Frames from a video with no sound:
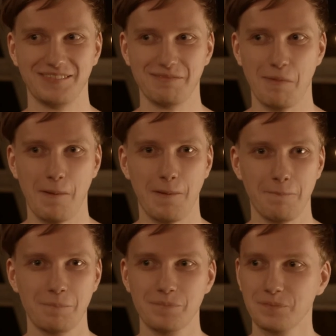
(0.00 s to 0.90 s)

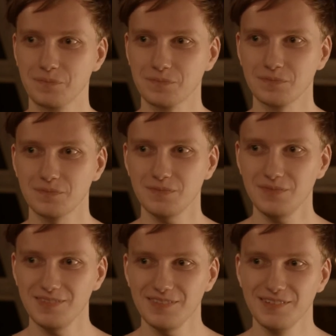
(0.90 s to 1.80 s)

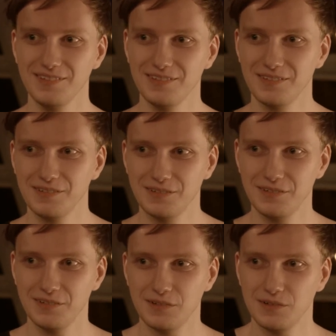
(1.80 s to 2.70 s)

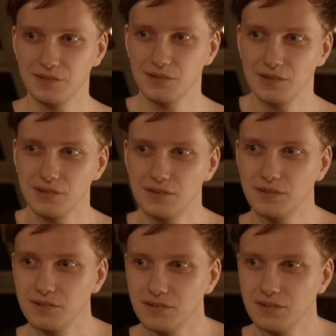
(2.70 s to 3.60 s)

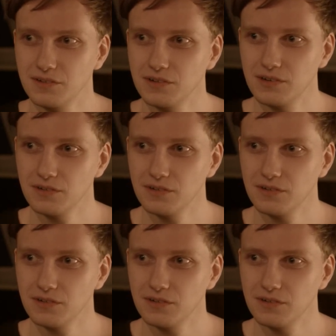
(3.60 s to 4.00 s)
Nothing is said.